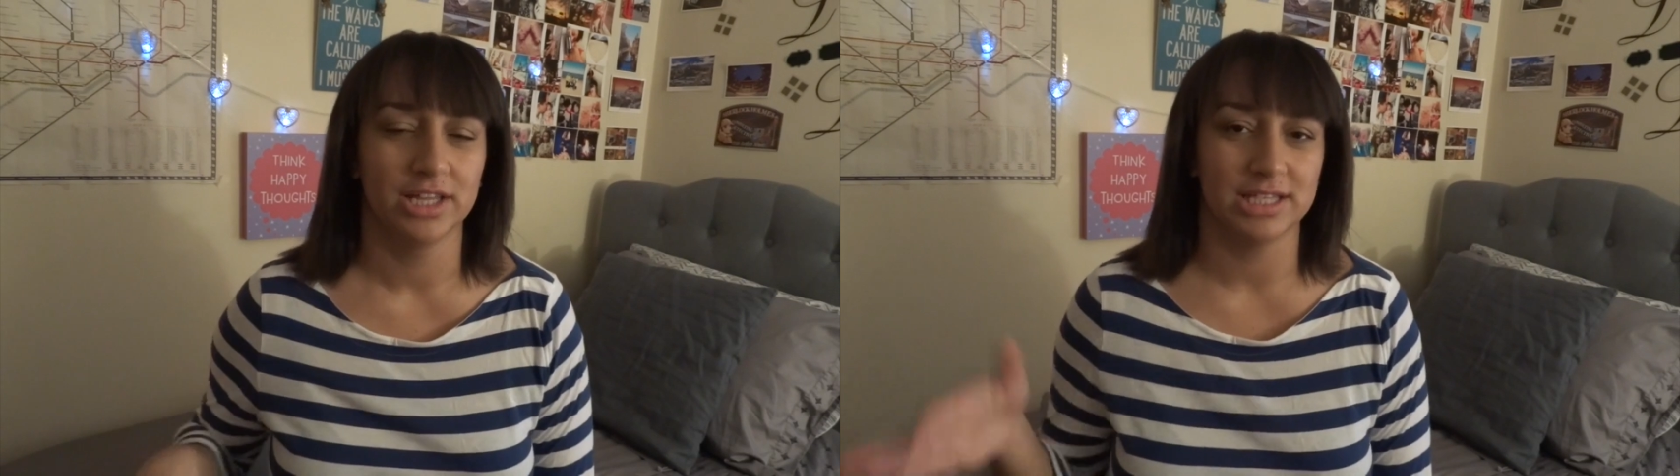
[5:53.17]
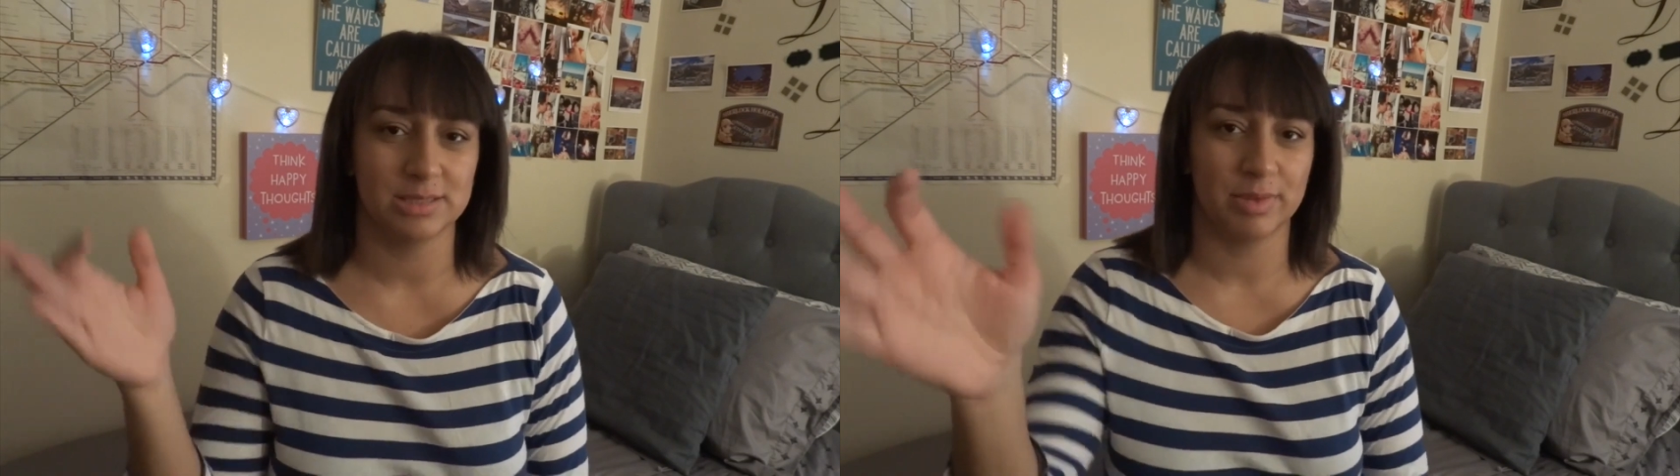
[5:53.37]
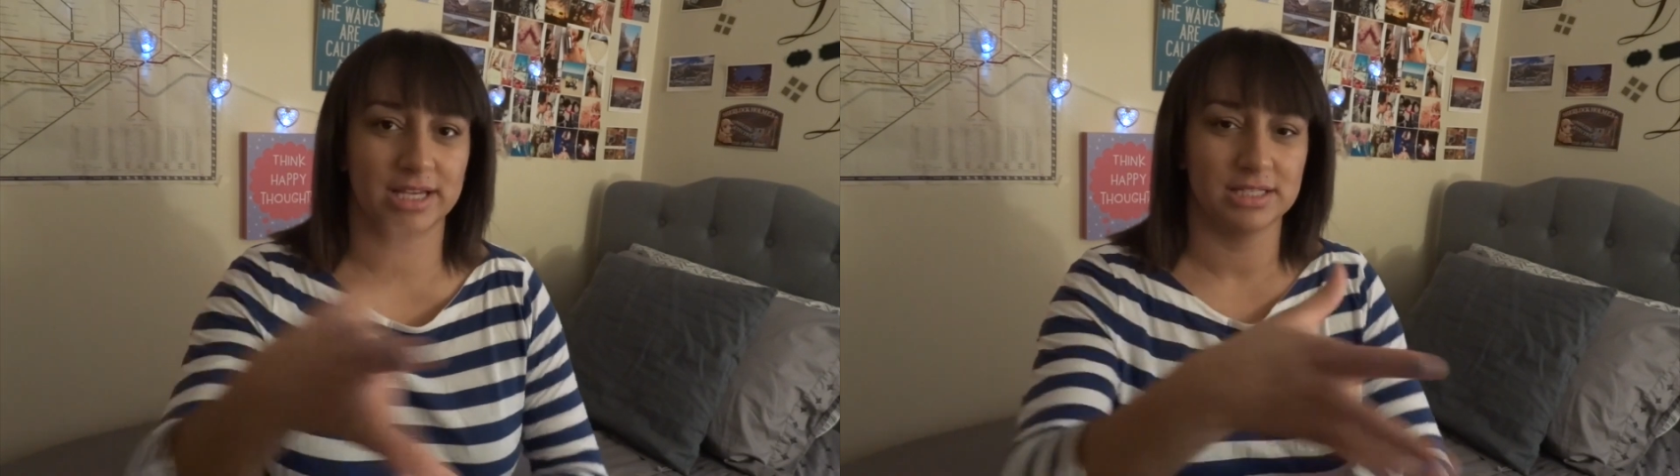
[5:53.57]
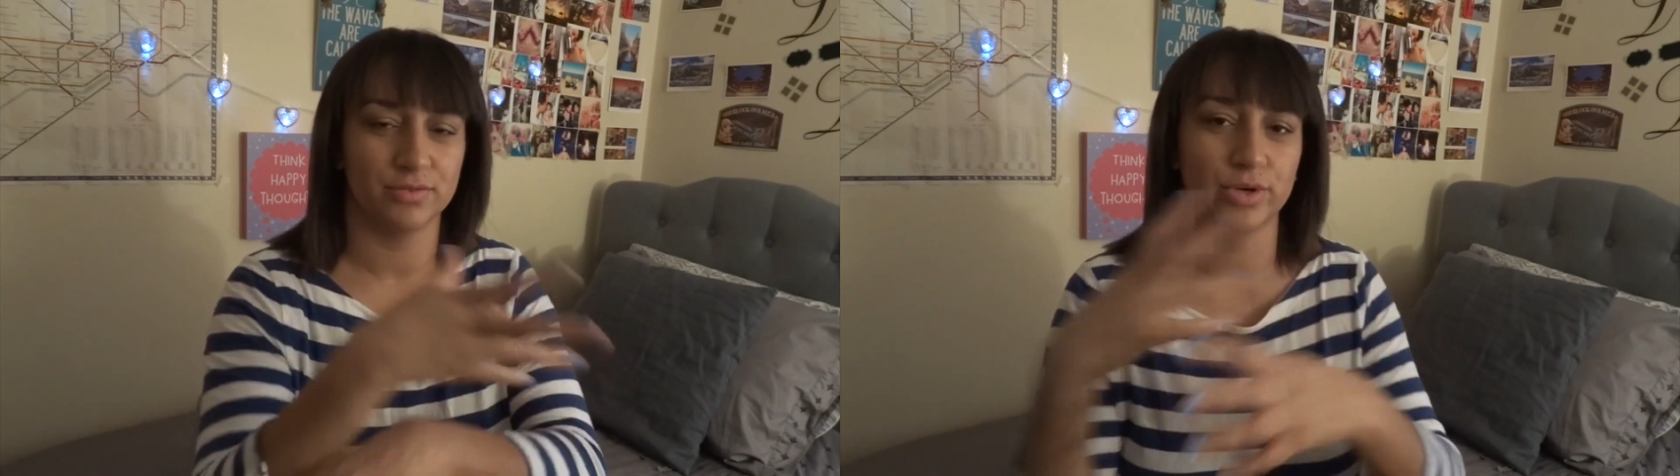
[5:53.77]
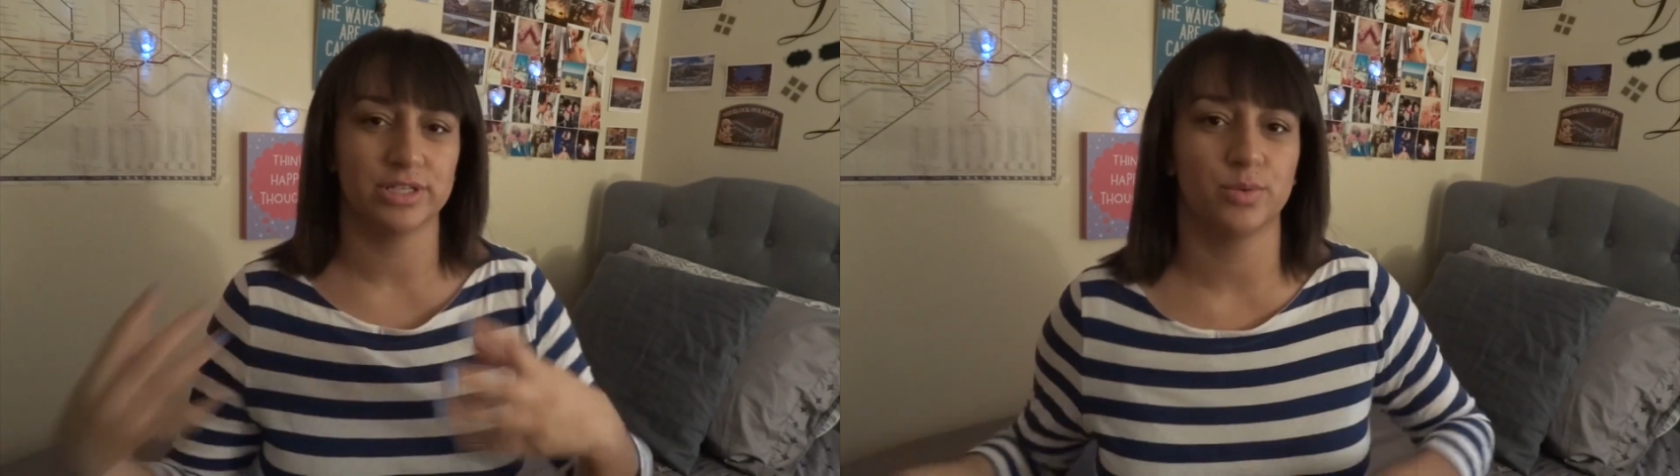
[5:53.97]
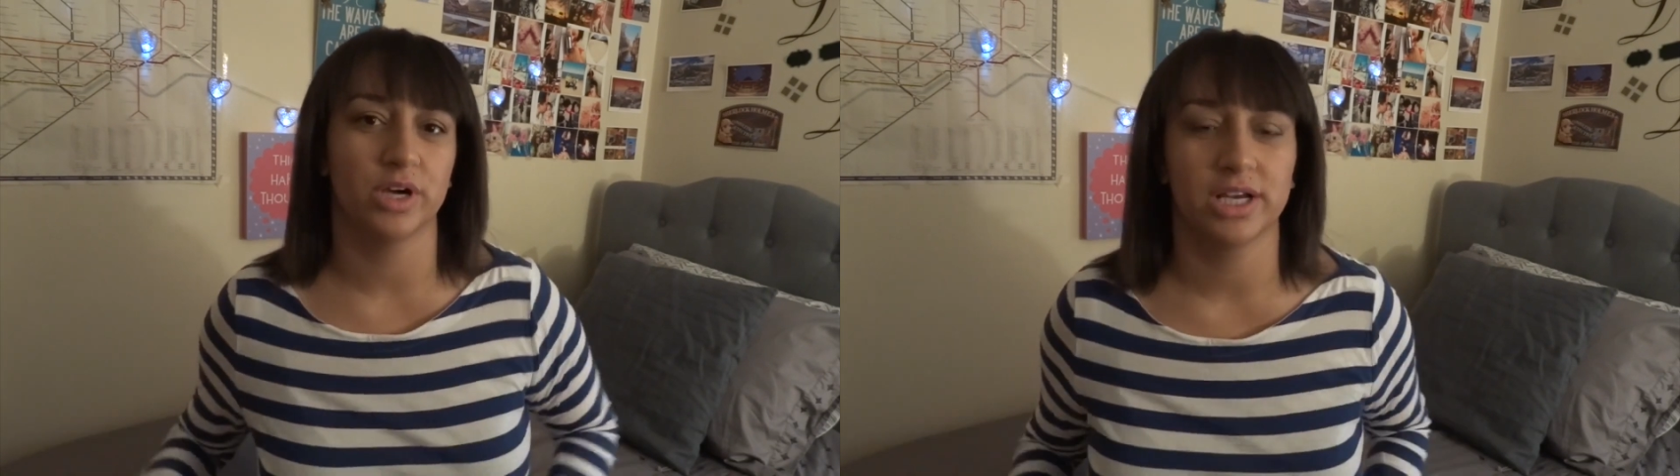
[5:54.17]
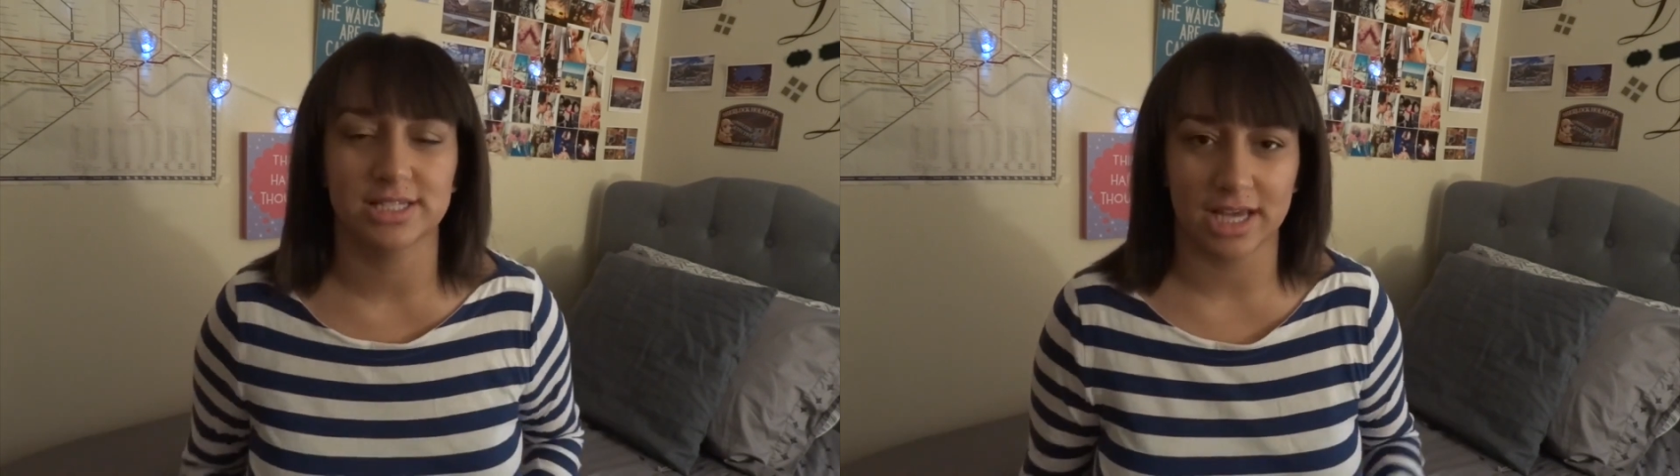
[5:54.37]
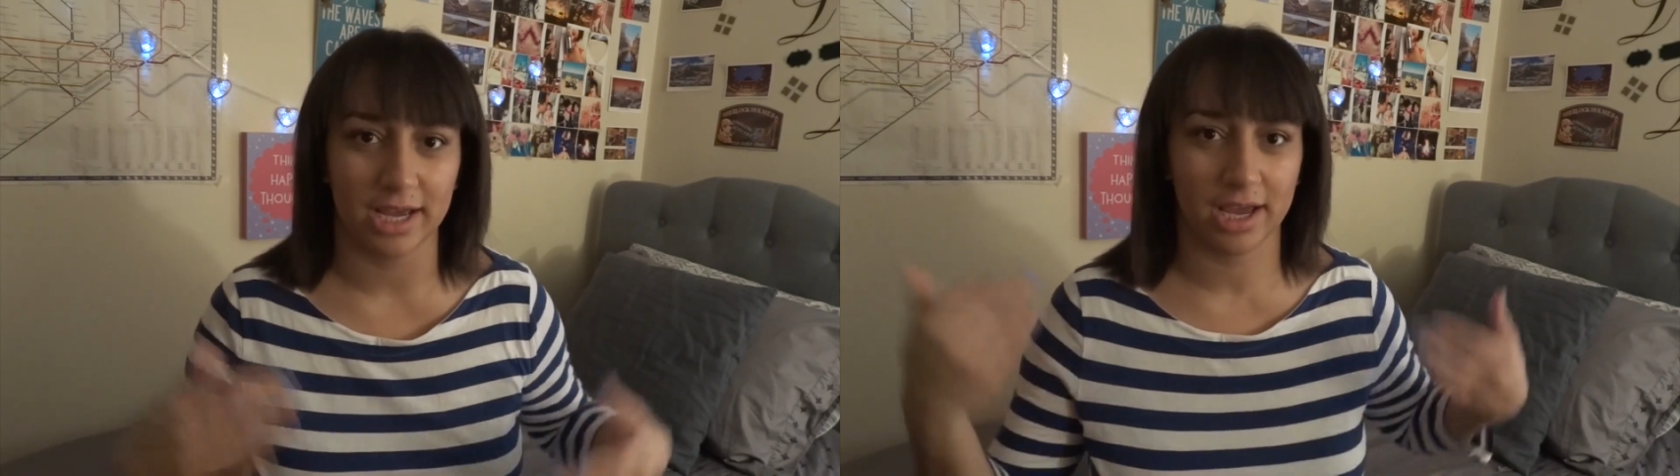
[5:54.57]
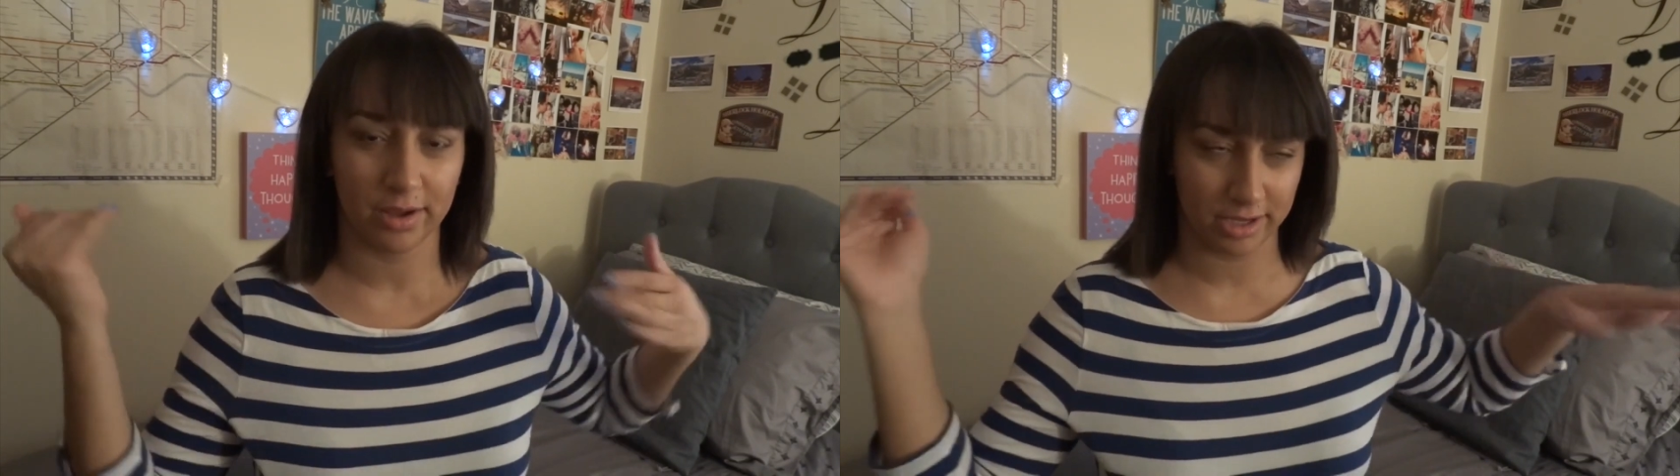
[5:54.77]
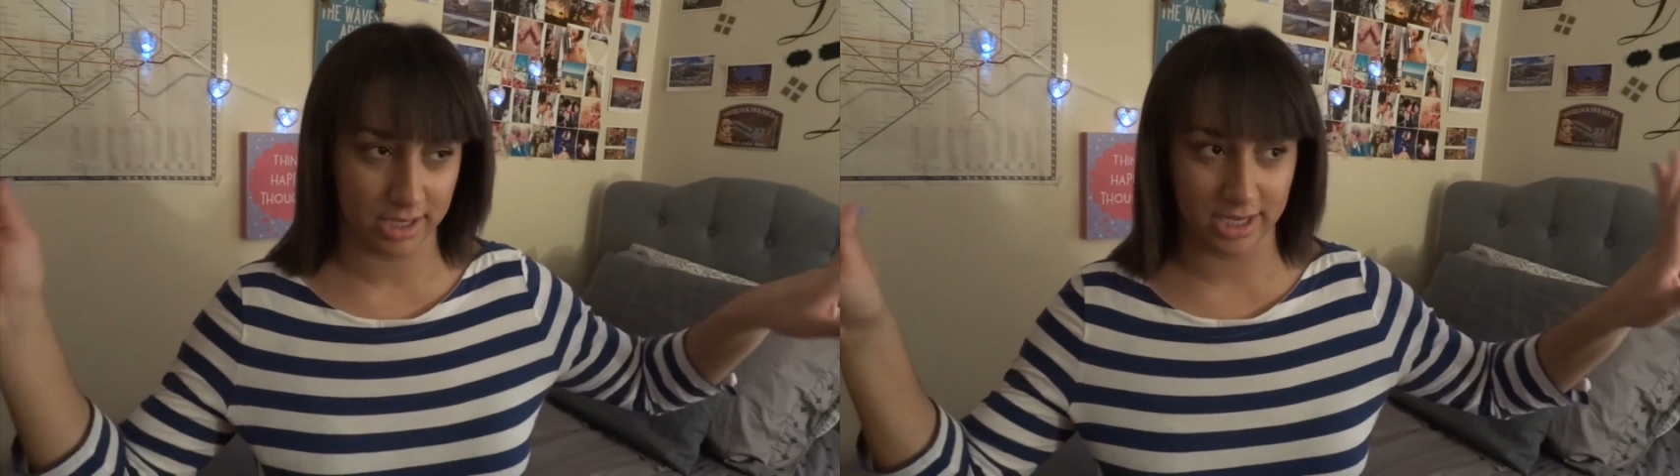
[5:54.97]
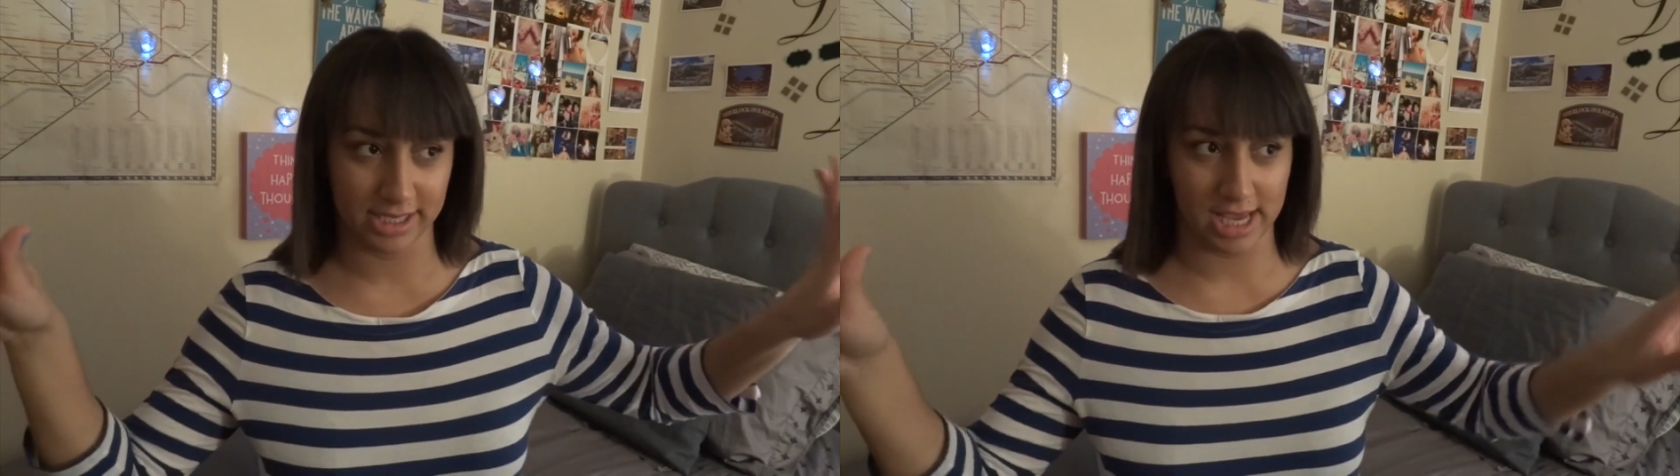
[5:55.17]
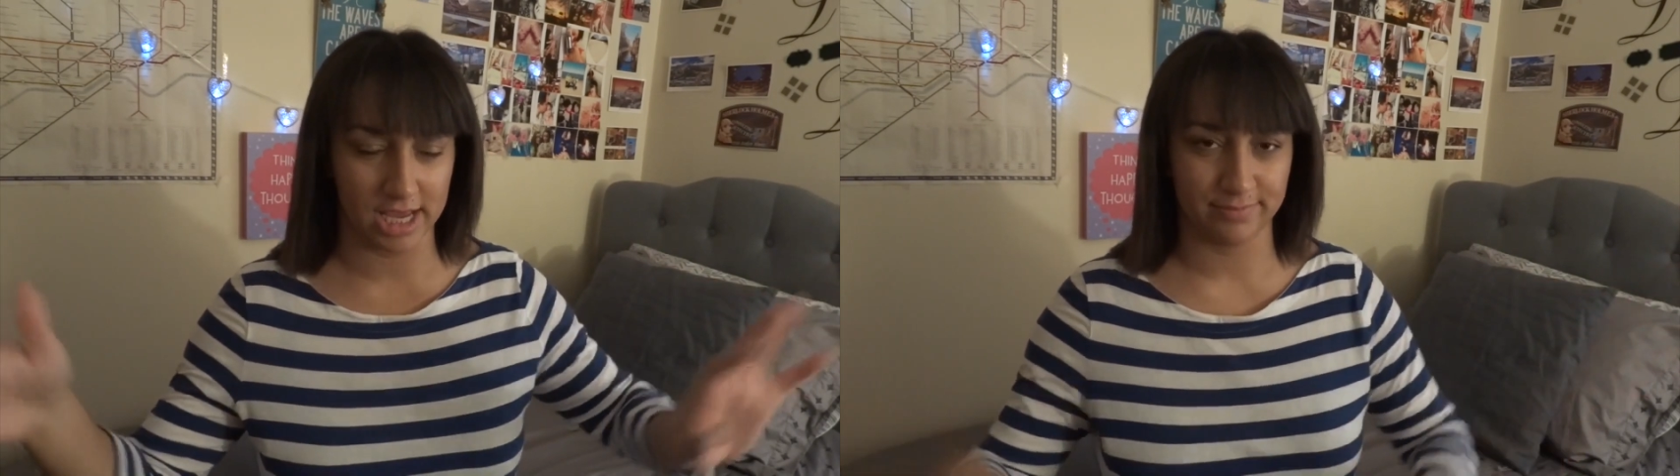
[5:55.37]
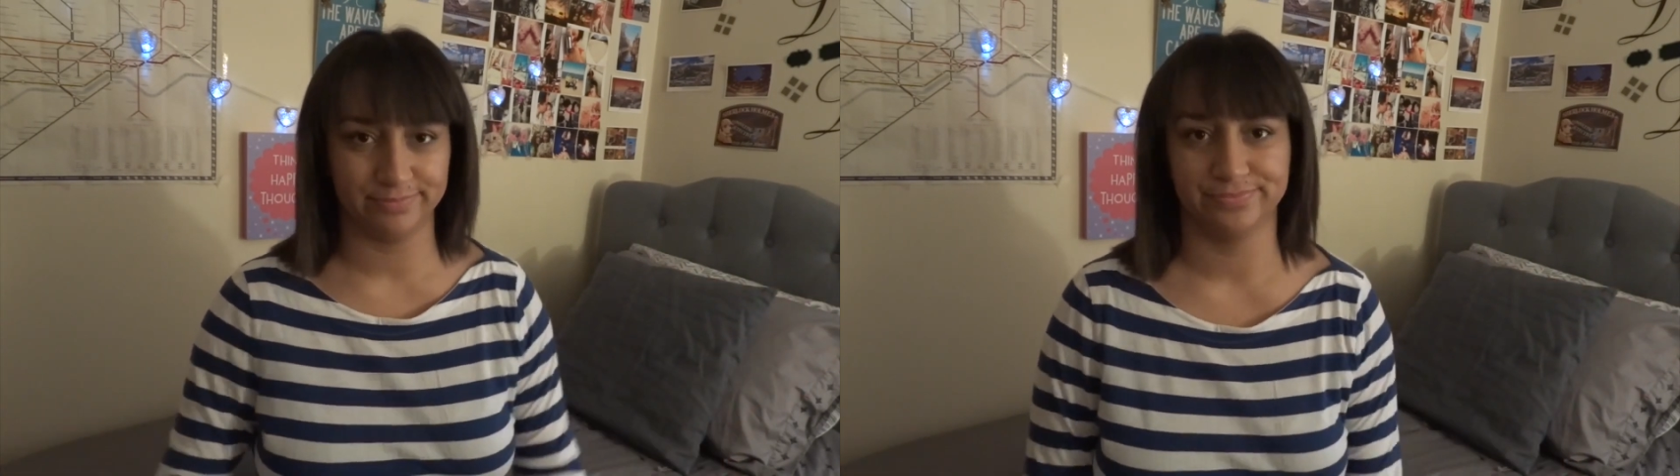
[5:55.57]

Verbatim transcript: this man's voice was. I, I, I can't.